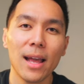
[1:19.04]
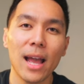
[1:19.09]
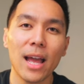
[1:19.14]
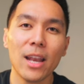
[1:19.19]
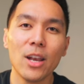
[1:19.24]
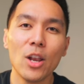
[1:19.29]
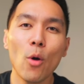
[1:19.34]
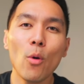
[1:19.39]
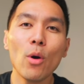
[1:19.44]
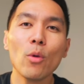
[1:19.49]

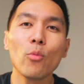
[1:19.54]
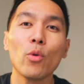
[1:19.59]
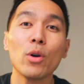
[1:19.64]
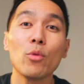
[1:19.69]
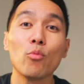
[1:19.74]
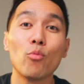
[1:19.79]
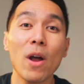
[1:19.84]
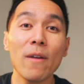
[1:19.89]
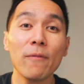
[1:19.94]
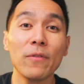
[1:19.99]
and no one
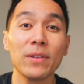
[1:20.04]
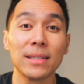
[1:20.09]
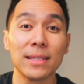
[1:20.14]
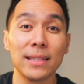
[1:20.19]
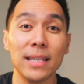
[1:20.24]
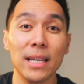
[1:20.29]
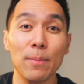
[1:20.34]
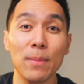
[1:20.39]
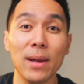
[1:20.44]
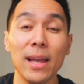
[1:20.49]
would reference
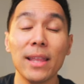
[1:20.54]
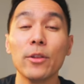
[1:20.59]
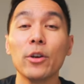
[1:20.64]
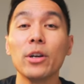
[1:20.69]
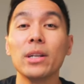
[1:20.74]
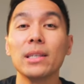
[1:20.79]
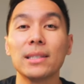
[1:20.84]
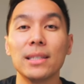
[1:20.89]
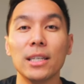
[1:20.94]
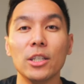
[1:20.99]
them in their
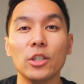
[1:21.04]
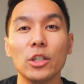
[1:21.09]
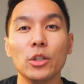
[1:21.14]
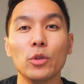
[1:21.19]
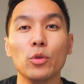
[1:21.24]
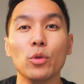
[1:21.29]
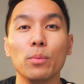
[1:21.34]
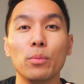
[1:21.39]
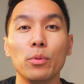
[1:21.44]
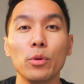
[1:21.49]
decision
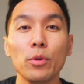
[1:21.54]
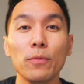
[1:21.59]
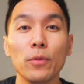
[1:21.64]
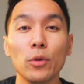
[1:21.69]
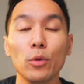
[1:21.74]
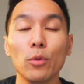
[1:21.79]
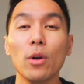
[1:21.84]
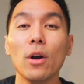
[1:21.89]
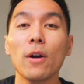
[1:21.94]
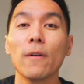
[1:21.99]
to approve
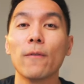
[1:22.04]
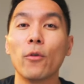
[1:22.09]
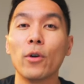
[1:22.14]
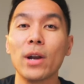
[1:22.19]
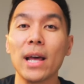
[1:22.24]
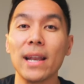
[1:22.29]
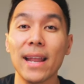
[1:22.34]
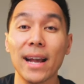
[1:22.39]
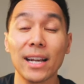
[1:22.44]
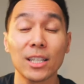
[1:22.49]
you for
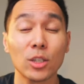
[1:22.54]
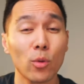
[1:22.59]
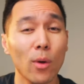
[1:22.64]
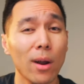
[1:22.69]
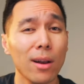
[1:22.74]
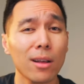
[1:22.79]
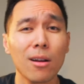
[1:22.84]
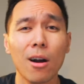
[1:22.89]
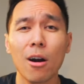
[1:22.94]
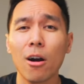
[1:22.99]
the next
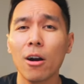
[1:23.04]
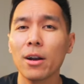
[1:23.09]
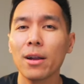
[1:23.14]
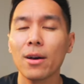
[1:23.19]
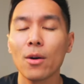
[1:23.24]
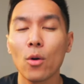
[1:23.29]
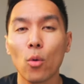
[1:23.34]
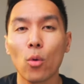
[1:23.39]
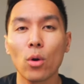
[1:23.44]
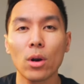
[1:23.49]
credit card
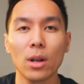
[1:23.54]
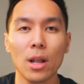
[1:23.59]
or